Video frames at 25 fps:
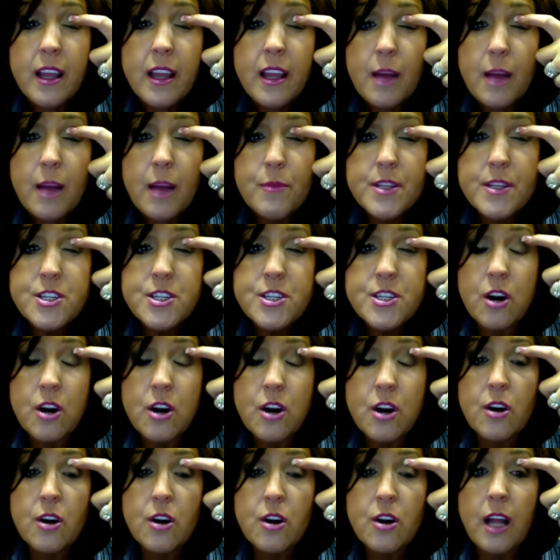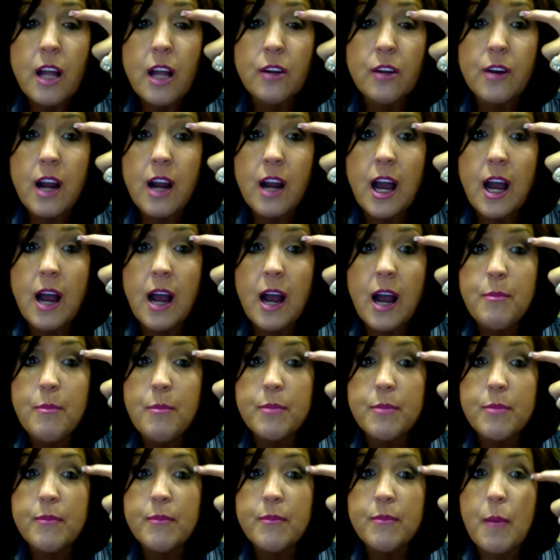this darker color up
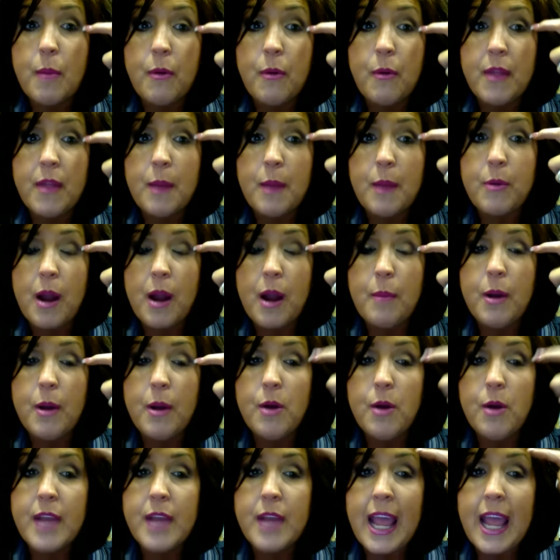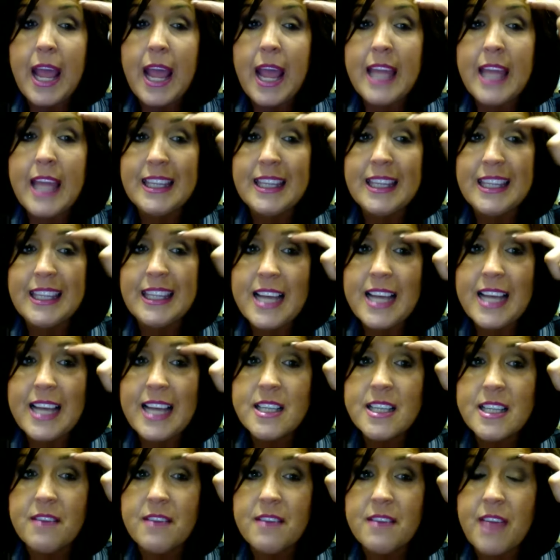on that brow bone and less
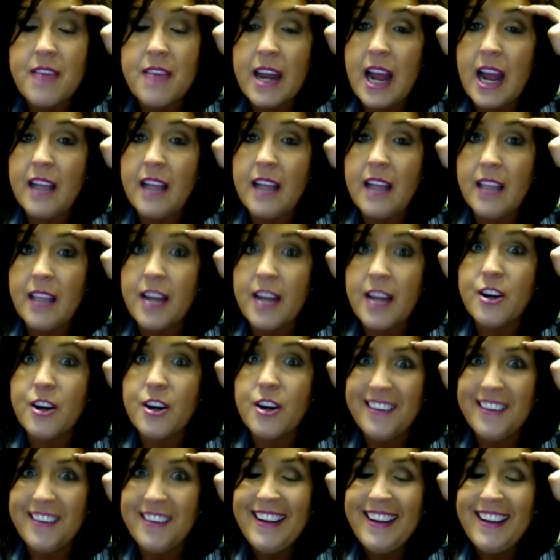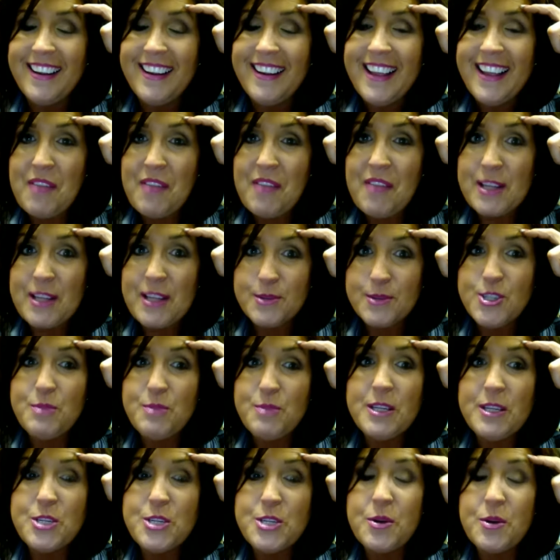of that highlighter, if that's what you've been
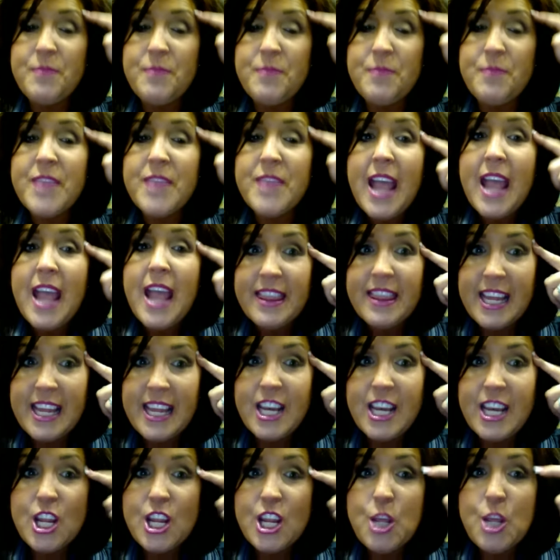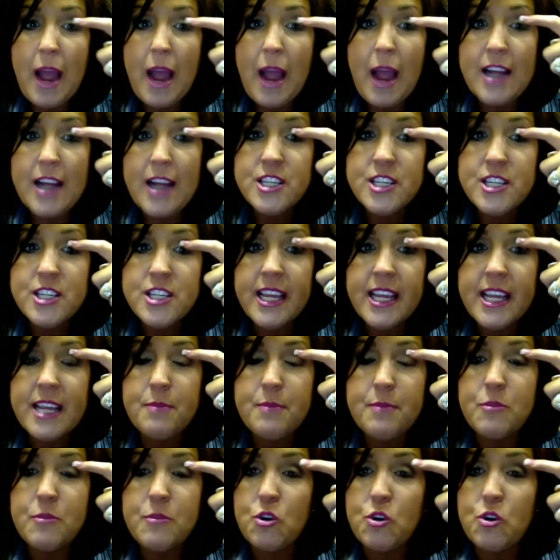doing, then you actually can
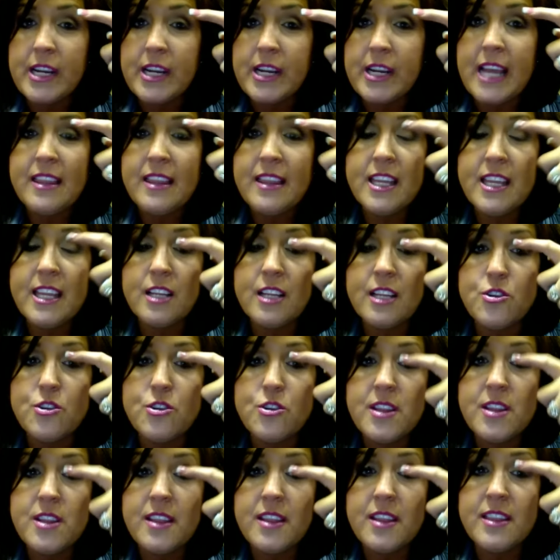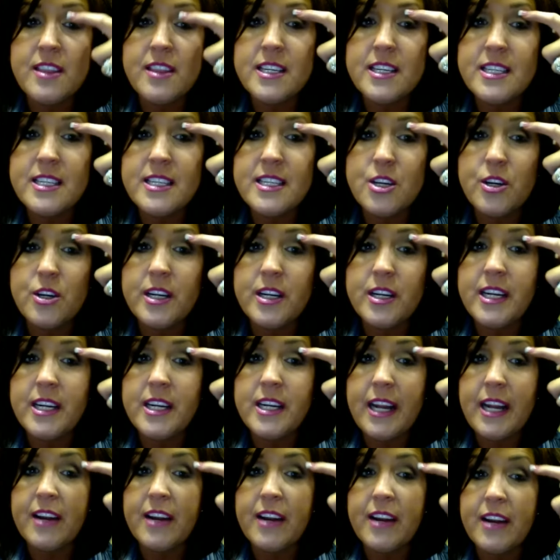create the illusion that this hooded
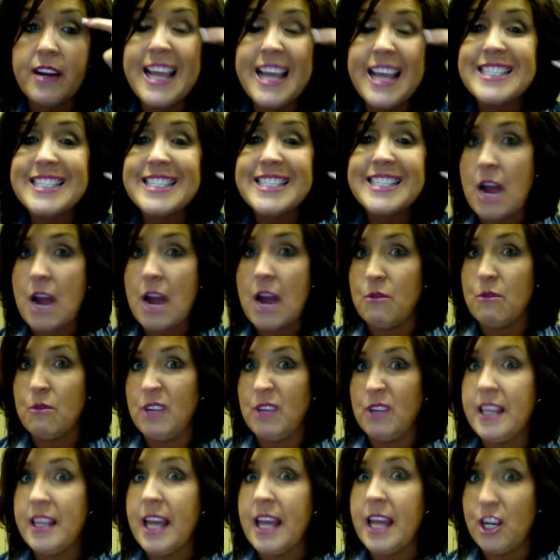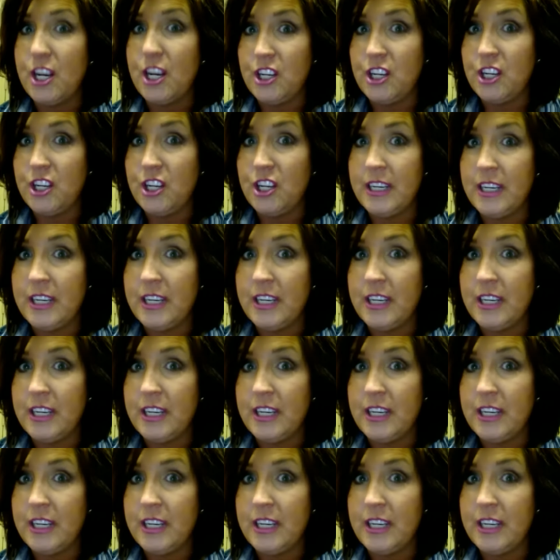area is not really that hooded.